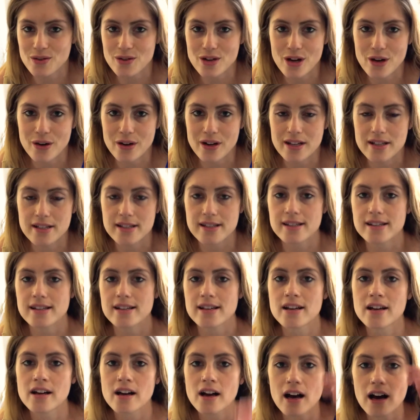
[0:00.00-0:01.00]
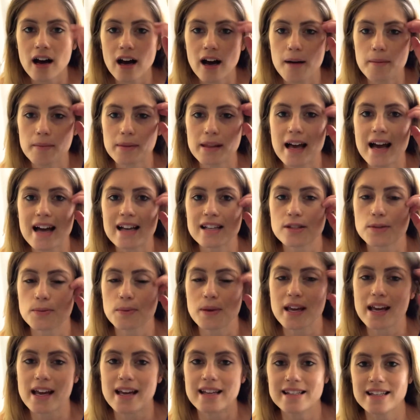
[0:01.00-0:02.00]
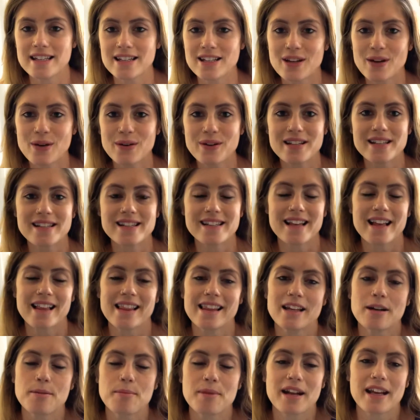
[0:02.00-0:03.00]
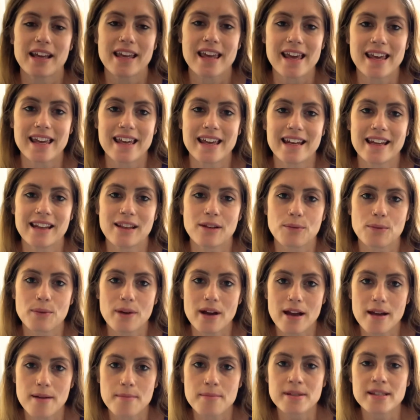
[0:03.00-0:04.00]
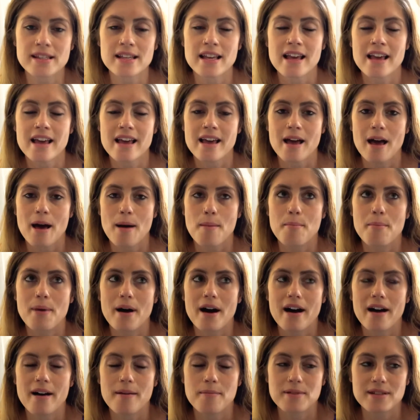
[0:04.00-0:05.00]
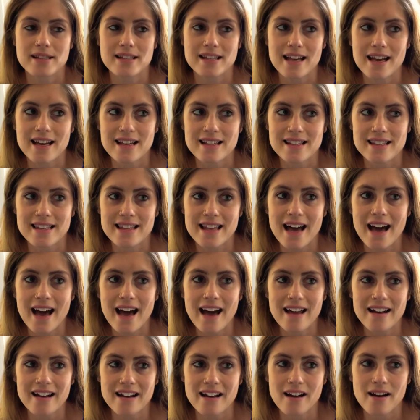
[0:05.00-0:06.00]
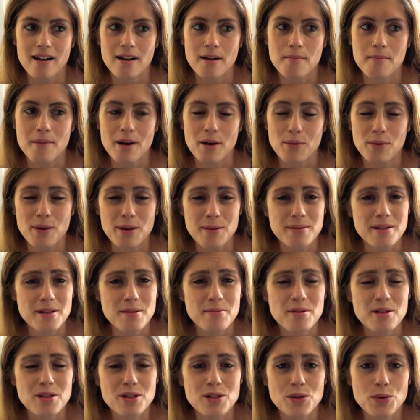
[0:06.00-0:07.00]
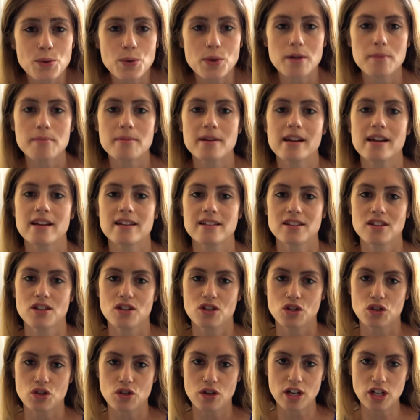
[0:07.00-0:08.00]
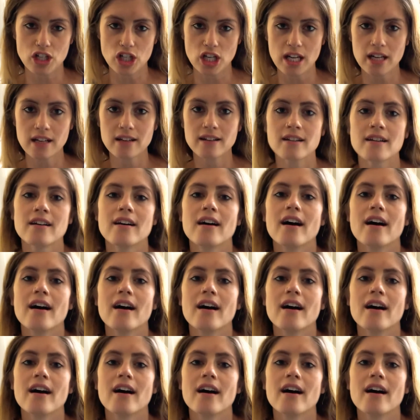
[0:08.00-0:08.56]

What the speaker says: noticed, last week I did notice a little bit of kicking in the ribs, but besides that, my ribs have been sore because of the stretching.